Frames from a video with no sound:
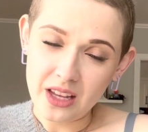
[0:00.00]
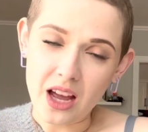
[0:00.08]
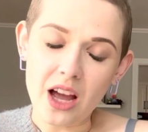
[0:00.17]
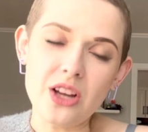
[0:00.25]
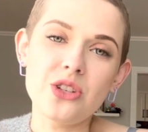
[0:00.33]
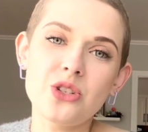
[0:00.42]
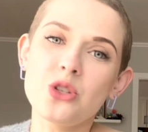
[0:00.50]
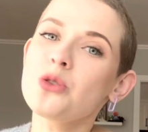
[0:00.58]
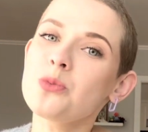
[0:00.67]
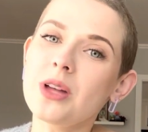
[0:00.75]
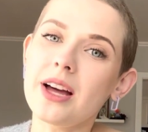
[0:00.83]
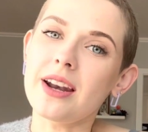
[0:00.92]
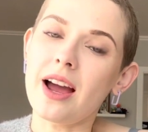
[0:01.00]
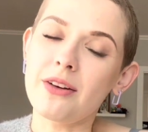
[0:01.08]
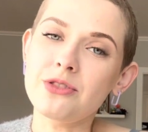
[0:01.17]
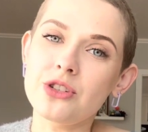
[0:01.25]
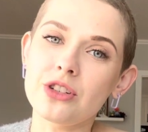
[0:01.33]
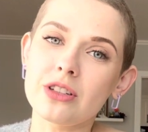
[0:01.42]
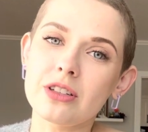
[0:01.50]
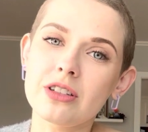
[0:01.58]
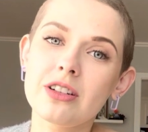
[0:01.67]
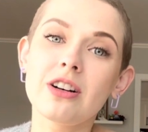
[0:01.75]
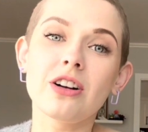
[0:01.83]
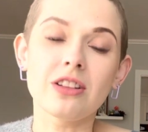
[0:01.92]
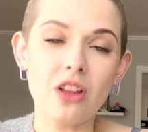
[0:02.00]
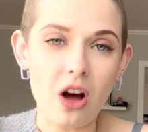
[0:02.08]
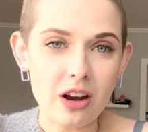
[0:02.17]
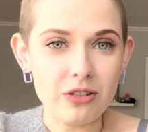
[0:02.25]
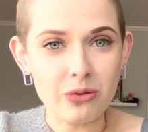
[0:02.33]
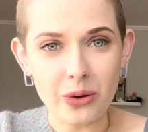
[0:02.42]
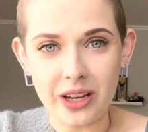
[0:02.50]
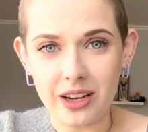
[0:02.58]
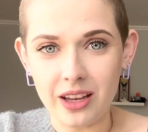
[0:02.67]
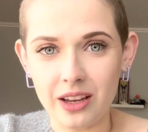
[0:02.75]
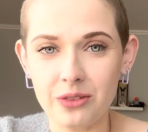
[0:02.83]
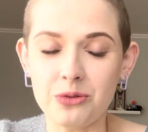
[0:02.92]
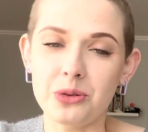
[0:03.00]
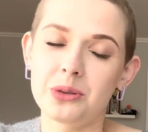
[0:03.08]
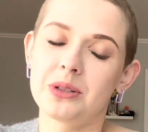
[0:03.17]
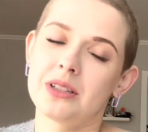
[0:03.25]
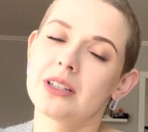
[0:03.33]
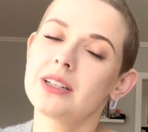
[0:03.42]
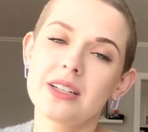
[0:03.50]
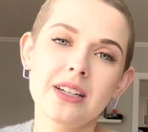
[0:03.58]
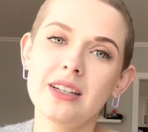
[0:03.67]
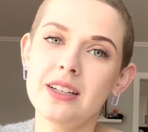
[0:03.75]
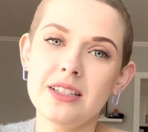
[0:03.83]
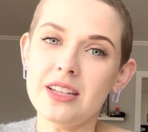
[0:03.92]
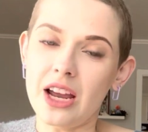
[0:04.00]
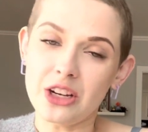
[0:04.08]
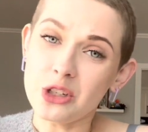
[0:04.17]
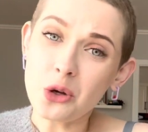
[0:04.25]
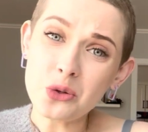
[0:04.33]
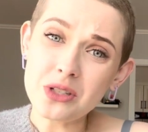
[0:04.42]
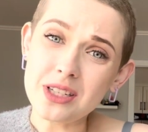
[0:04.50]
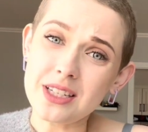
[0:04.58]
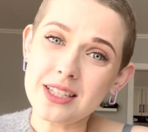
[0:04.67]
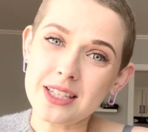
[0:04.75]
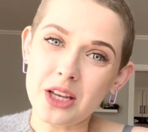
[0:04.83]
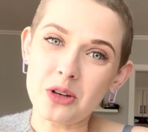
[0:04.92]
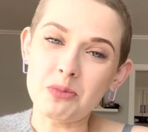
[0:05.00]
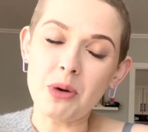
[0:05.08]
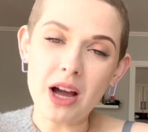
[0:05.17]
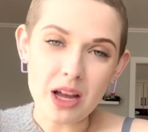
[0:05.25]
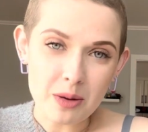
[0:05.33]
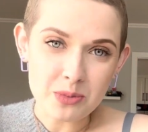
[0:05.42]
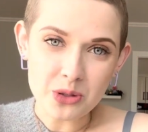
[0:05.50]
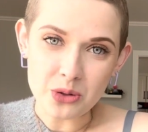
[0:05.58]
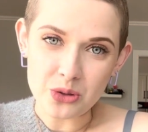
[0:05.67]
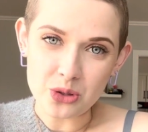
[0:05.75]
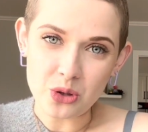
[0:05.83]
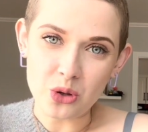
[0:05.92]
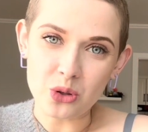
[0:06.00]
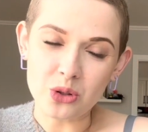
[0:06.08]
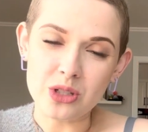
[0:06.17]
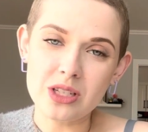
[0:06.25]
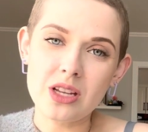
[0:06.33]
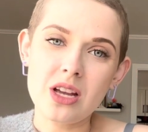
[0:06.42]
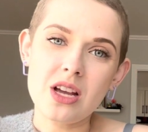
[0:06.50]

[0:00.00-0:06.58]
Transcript: I assume that after a lot of waiting for diagnoses and biopsy results,